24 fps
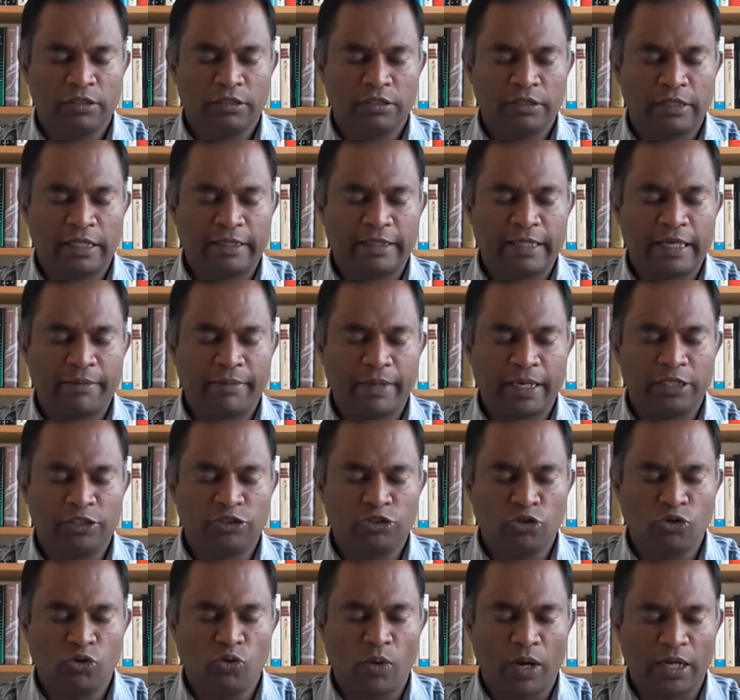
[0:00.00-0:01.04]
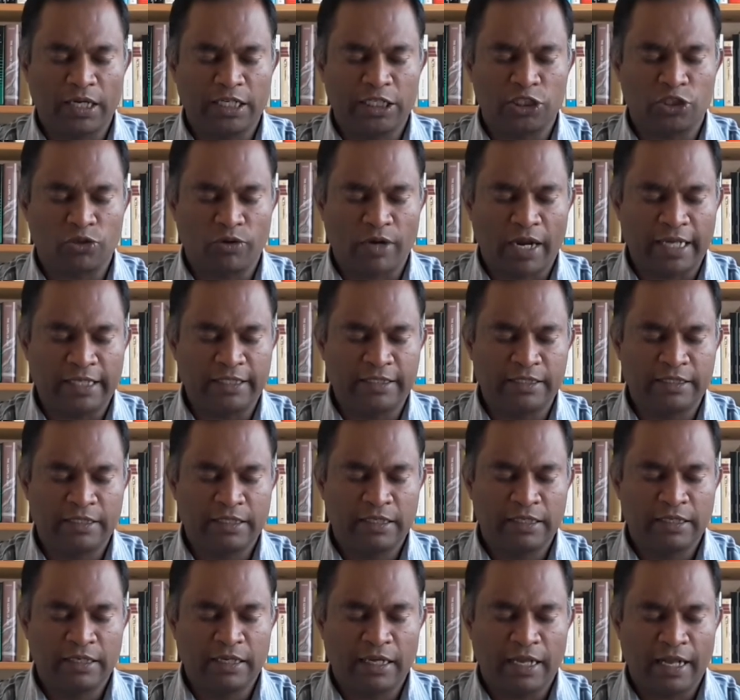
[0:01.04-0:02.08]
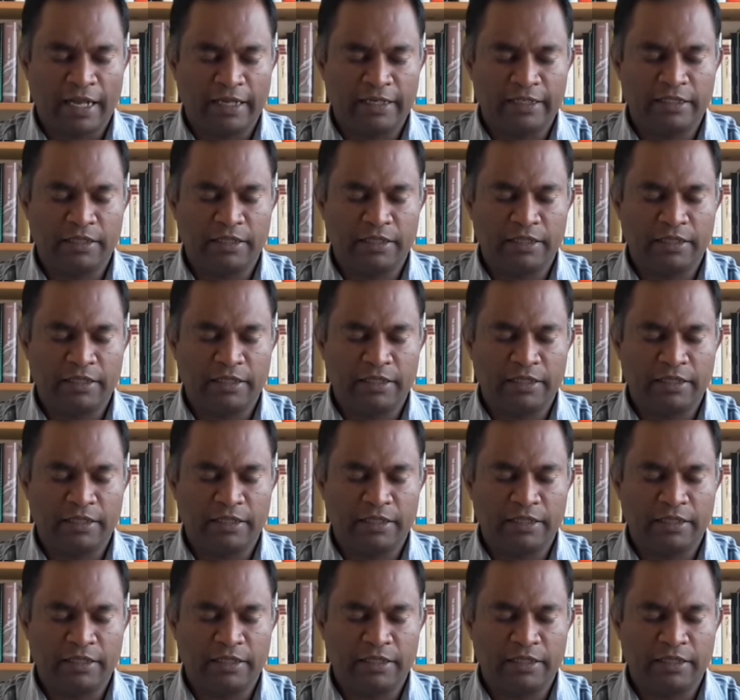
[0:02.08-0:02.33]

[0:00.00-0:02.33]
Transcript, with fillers: that they may do what is right and